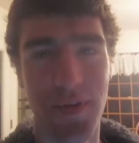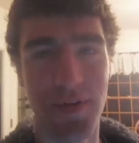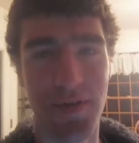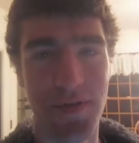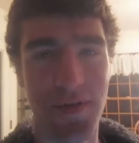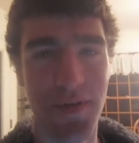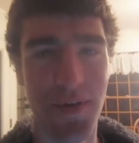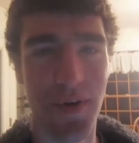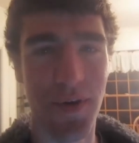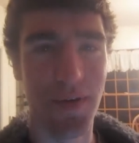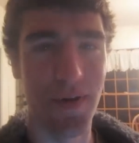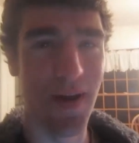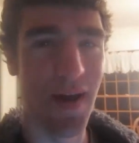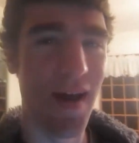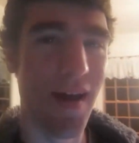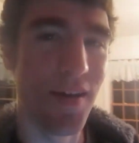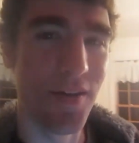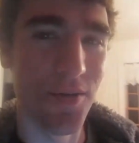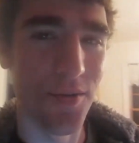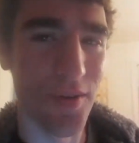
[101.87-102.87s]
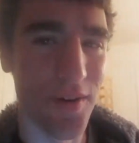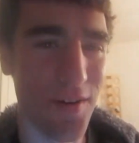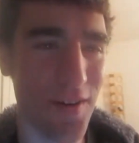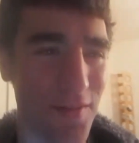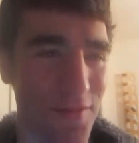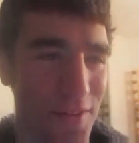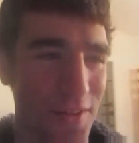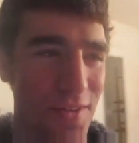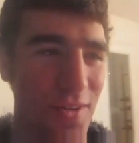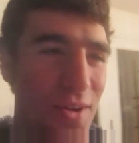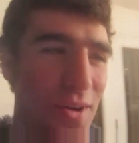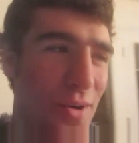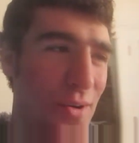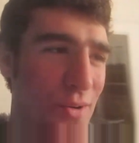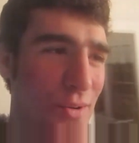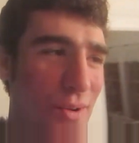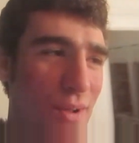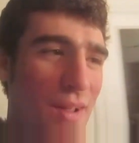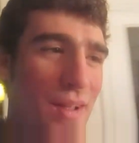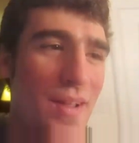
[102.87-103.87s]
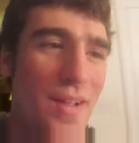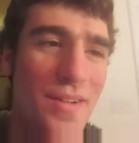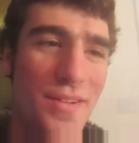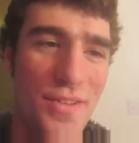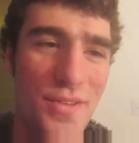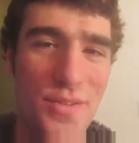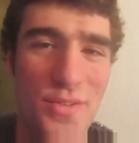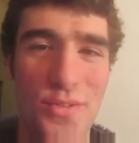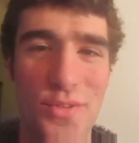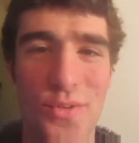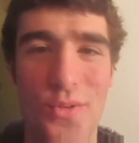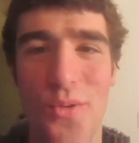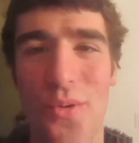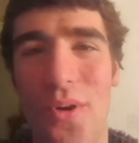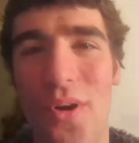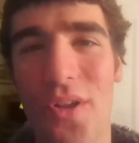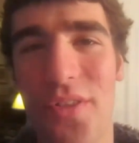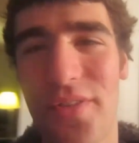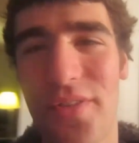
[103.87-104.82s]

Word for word: a snow day so we don't have to go to school